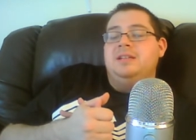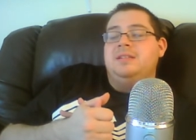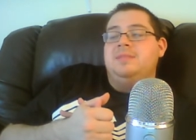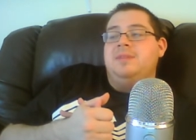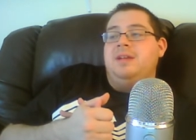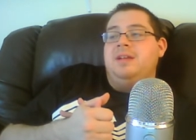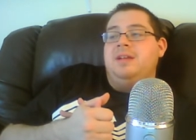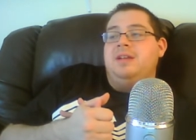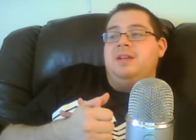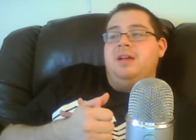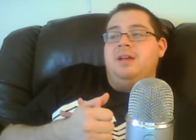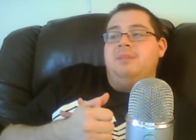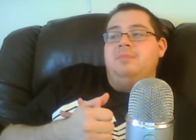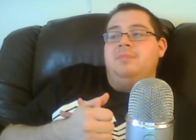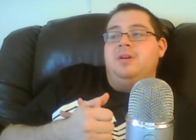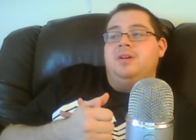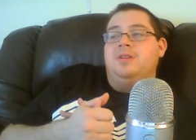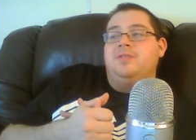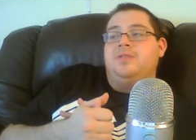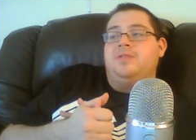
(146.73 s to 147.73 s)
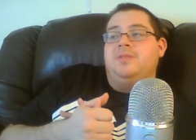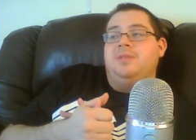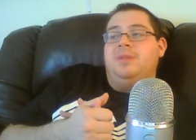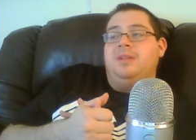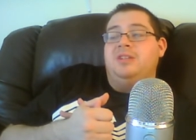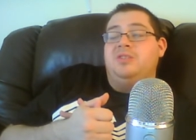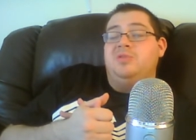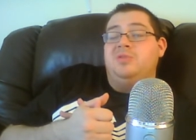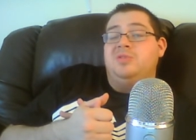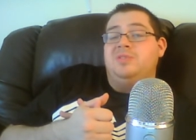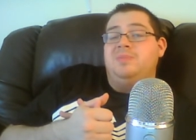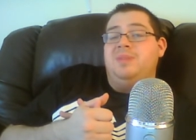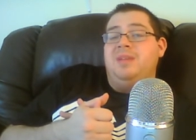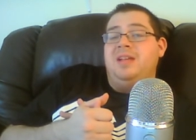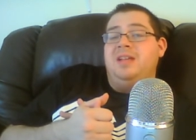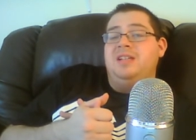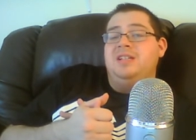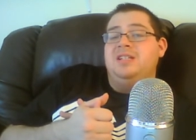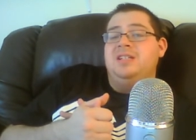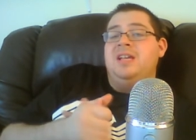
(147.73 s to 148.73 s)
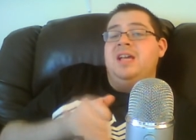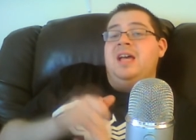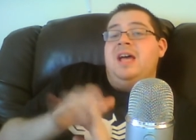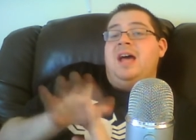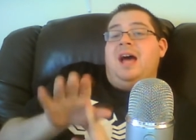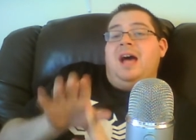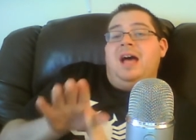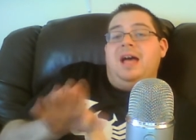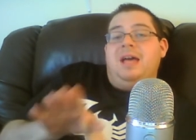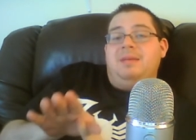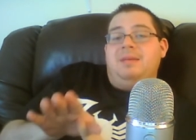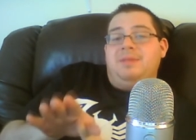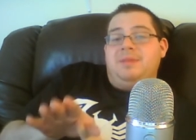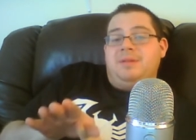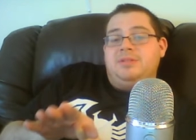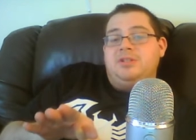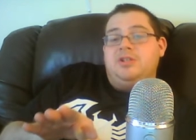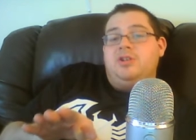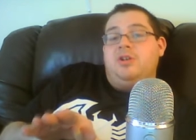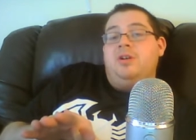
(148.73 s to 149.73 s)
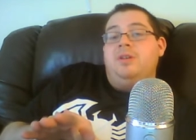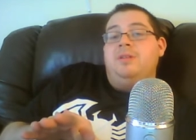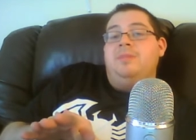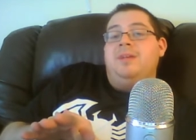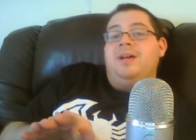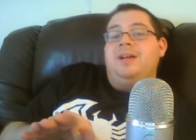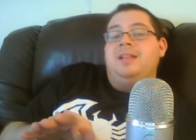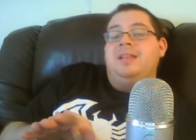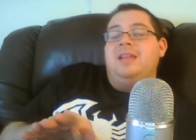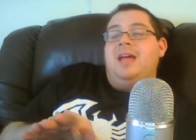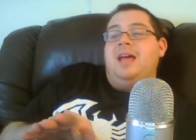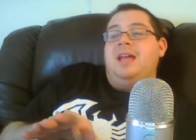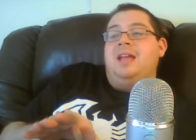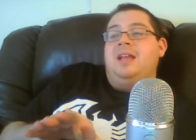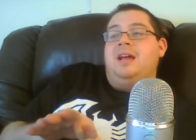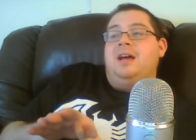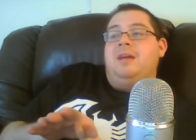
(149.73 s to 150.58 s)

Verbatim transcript: It's about nine bucks for about 200 pages, and I'm sorry about that.